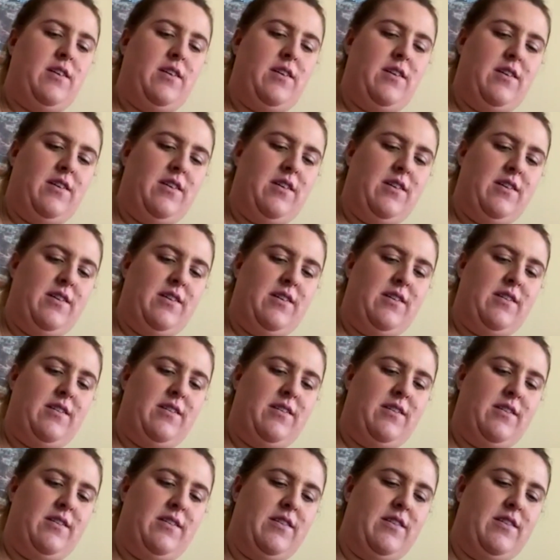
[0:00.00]
Smells like,
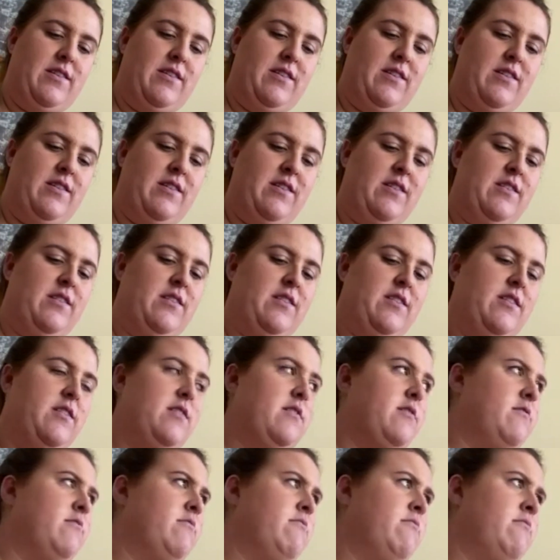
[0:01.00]
smells
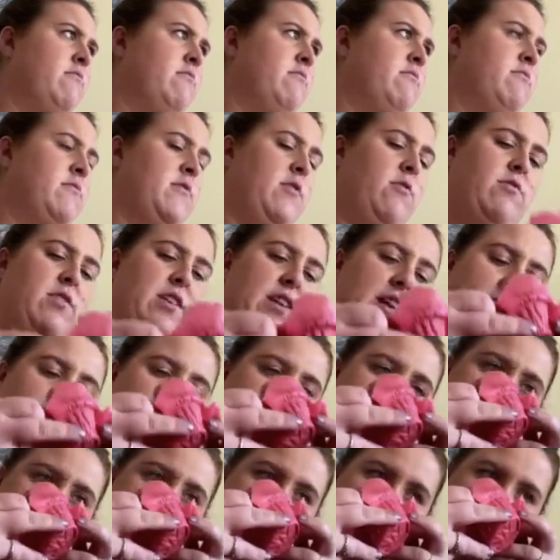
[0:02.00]
like Don't say that to
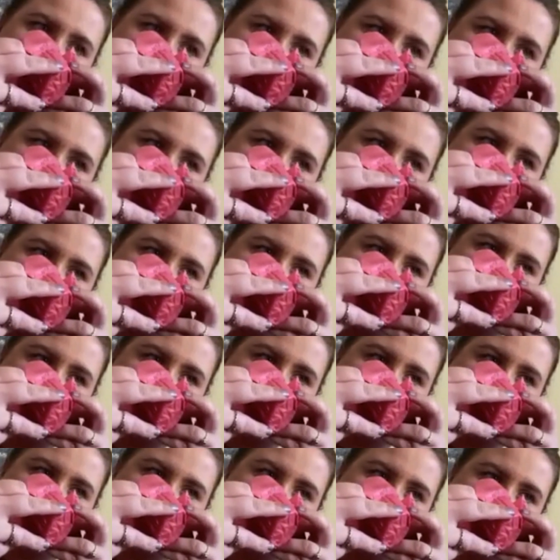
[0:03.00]
me.
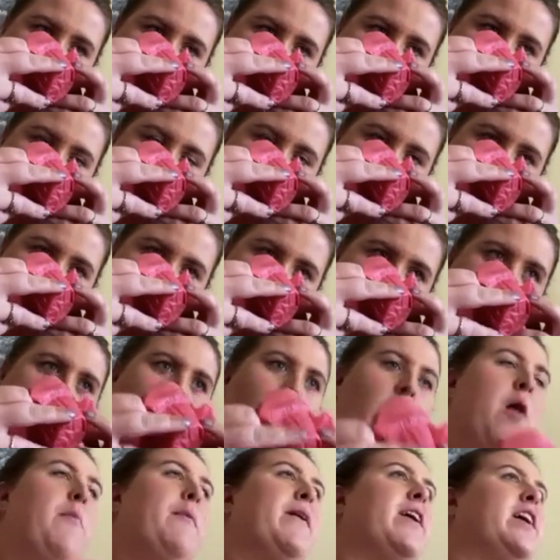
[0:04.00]
I just got a button.
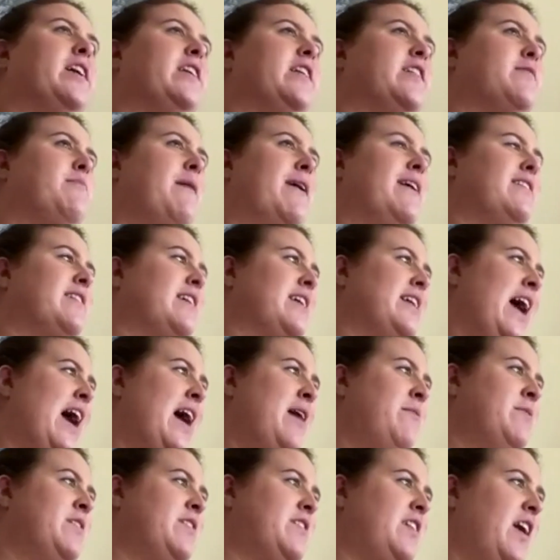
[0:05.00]
Oh my god, it smells like an
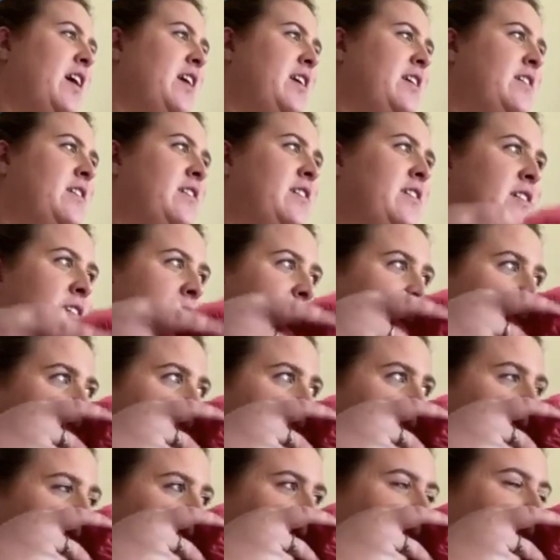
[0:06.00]
almond slice. Yeah.
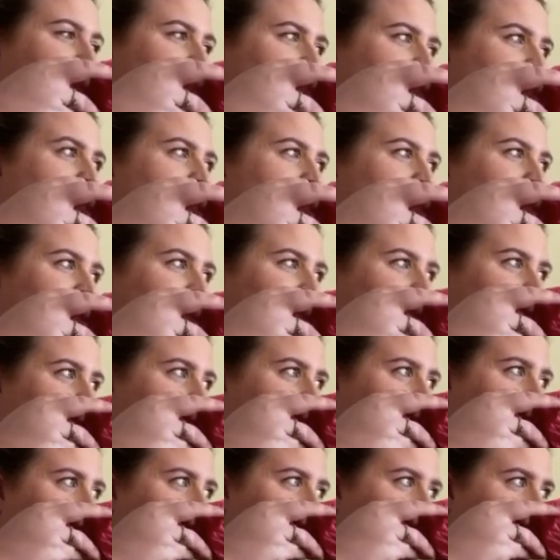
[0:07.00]
It smells like an almond finger.
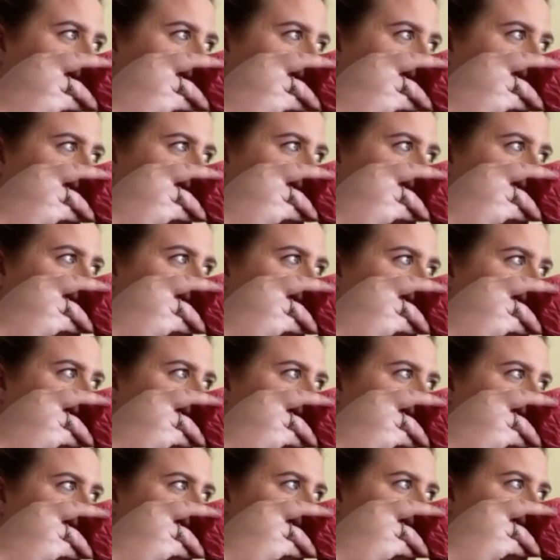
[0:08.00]
Yeah, it's that kind of...
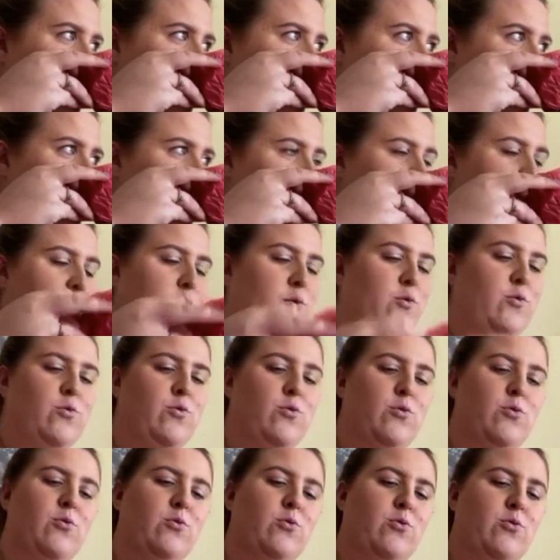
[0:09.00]

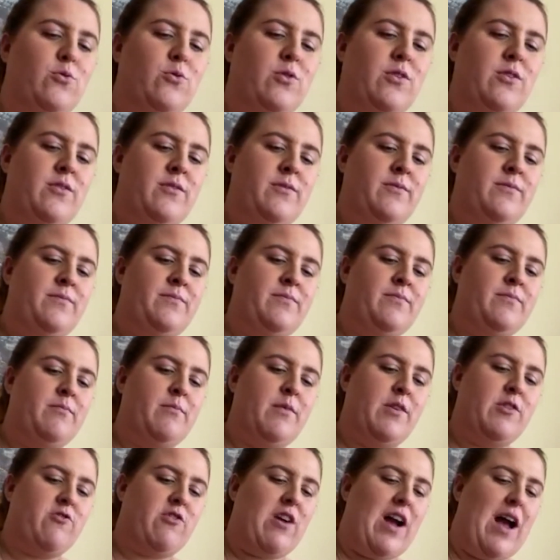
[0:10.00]
Ooh,
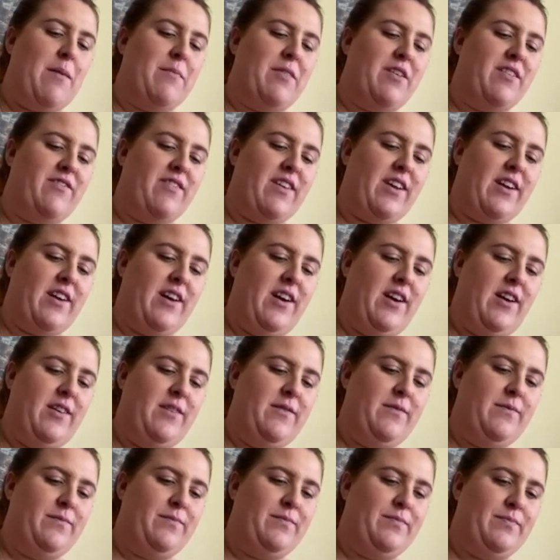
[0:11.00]
it's almond finger.
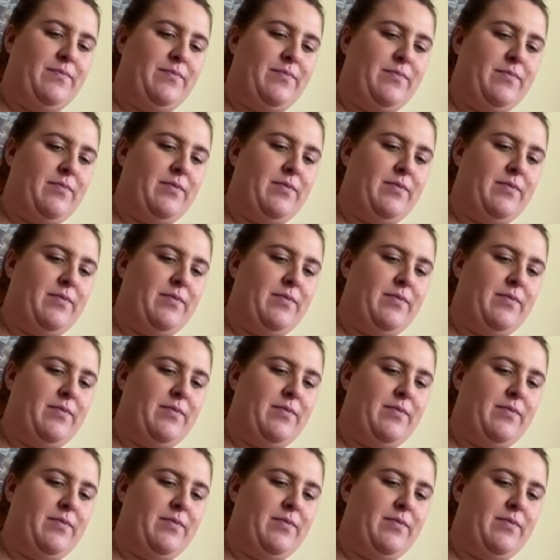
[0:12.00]
Okay, i